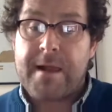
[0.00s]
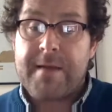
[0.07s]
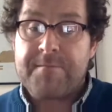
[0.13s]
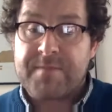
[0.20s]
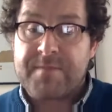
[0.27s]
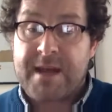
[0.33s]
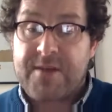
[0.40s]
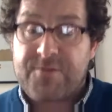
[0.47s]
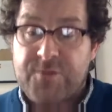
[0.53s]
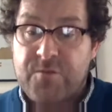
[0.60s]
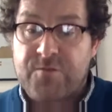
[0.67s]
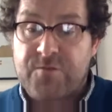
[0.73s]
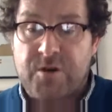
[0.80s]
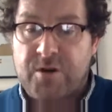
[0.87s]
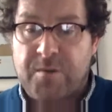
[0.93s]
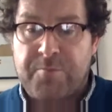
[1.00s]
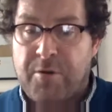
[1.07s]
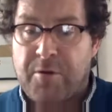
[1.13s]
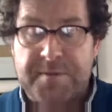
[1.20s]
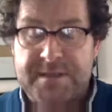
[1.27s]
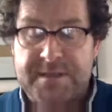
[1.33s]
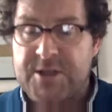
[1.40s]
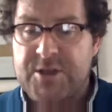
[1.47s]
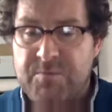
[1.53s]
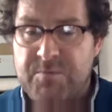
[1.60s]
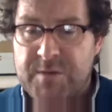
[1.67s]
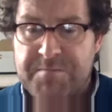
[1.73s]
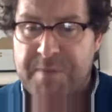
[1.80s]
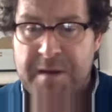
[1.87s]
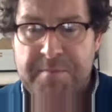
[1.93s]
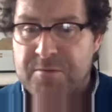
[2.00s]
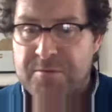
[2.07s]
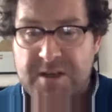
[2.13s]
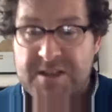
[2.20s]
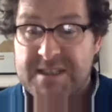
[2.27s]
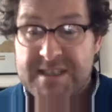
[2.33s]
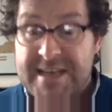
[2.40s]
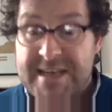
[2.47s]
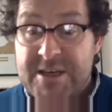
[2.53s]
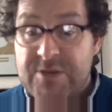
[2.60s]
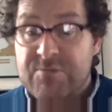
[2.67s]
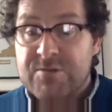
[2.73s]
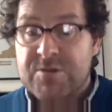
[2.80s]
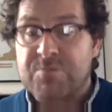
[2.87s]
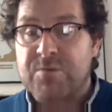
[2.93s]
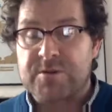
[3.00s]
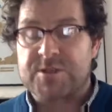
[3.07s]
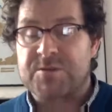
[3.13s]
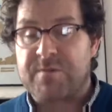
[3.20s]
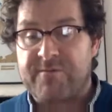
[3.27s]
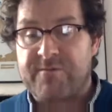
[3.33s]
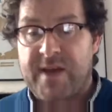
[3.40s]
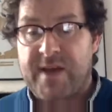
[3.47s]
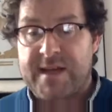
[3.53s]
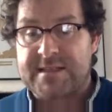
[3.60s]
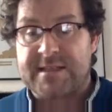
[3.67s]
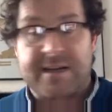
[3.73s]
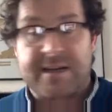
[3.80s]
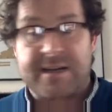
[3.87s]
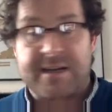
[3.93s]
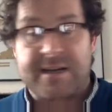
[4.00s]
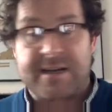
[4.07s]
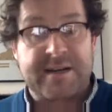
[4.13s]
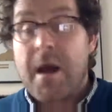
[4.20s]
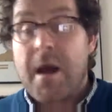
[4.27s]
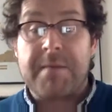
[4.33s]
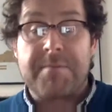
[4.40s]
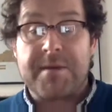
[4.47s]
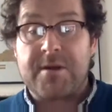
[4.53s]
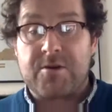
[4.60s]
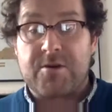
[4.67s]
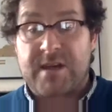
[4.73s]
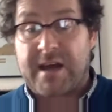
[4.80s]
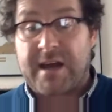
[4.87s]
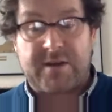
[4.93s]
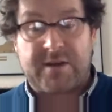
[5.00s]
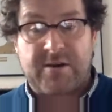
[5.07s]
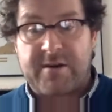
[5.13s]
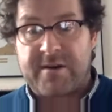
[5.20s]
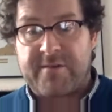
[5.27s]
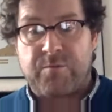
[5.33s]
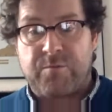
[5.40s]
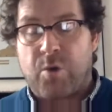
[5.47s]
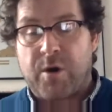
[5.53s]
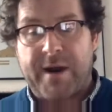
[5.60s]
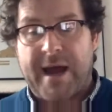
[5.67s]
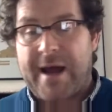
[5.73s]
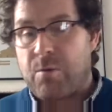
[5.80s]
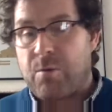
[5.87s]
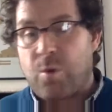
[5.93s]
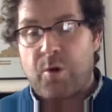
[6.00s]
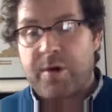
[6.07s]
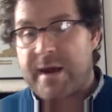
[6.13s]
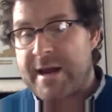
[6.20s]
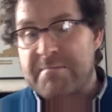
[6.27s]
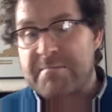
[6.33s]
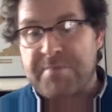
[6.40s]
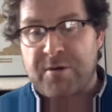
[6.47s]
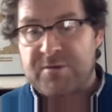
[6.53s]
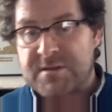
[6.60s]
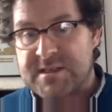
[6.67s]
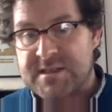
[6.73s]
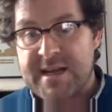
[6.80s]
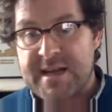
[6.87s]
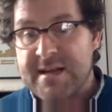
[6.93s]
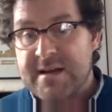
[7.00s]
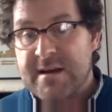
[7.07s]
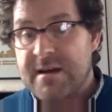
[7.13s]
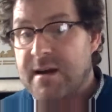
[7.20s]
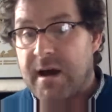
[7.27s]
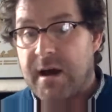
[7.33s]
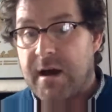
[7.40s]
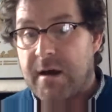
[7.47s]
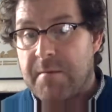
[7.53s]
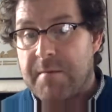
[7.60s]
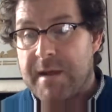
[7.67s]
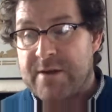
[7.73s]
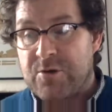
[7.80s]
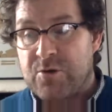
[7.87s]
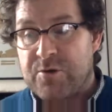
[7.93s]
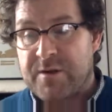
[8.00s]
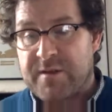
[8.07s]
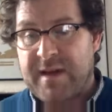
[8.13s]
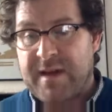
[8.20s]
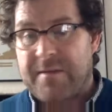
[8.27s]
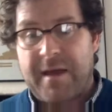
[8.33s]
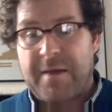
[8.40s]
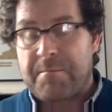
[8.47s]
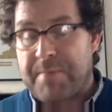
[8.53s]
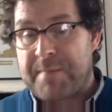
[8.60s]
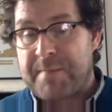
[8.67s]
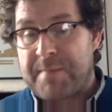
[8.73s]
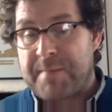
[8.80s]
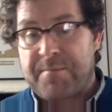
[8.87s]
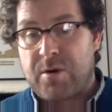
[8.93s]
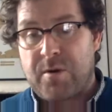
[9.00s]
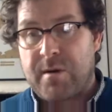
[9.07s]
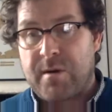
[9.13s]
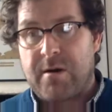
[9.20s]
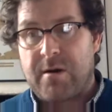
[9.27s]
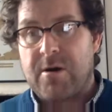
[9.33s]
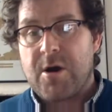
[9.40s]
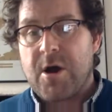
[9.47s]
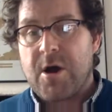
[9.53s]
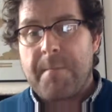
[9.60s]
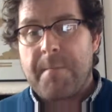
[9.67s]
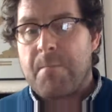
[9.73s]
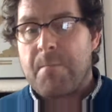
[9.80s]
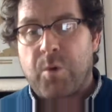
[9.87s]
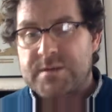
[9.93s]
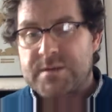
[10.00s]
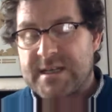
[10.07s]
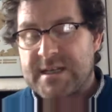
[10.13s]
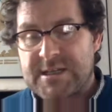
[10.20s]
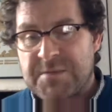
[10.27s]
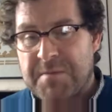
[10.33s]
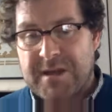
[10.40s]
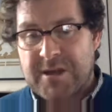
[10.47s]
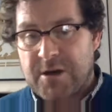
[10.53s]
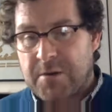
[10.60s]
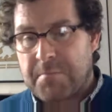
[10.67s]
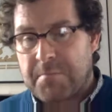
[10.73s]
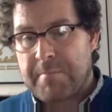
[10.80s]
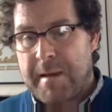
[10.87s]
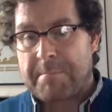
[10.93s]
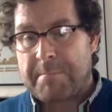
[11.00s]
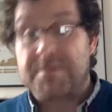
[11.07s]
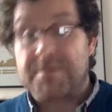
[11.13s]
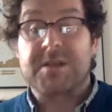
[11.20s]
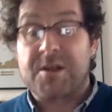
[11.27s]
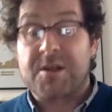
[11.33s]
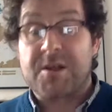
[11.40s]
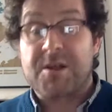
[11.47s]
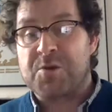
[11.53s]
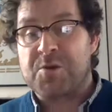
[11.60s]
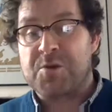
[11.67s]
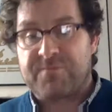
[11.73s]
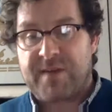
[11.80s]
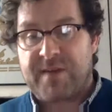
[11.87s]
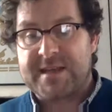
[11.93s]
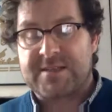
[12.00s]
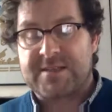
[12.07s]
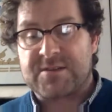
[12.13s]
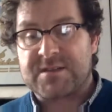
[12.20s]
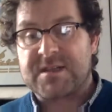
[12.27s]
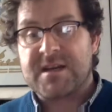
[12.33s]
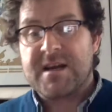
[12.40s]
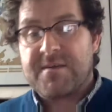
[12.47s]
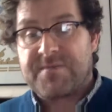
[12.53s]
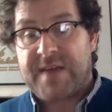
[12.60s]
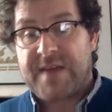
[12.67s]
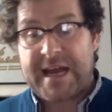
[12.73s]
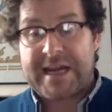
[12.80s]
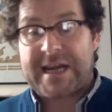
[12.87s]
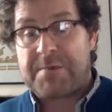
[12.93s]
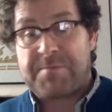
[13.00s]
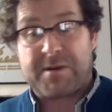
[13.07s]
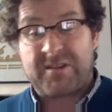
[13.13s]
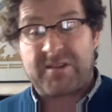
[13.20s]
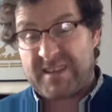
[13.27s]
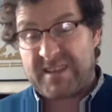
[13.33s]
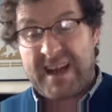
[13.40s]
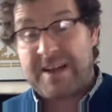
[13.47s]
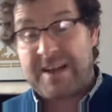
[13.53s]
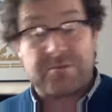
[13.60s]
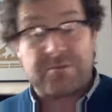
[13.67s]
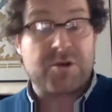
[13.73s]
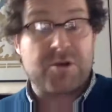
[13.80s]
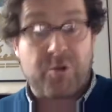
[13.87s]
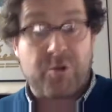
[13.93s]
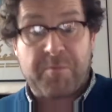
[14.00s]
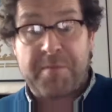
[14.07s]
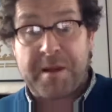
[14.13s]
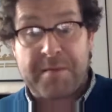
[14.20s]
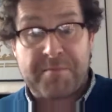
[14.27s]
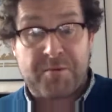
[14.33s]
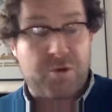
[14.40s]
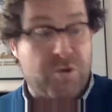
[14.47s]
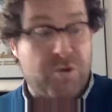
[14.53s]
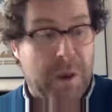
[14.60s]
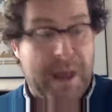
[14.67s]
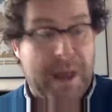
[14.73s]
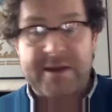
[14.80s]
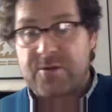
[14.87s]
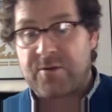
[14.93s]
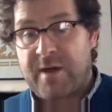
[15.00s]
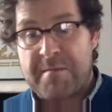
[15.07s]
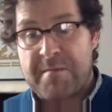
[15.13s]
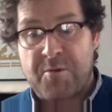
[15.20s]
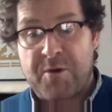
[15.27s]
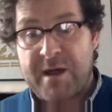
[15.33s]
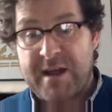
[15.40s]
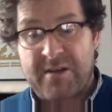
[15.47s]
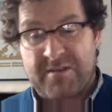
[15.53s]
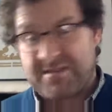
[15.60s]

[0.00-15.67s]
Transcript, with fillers: if you've got a proposition which people continue to want to invest in, maybe you could have a kind of one out, one in policy um, in order that that people who are wanting to become members and new investors, their capital enables other people who lent you their money or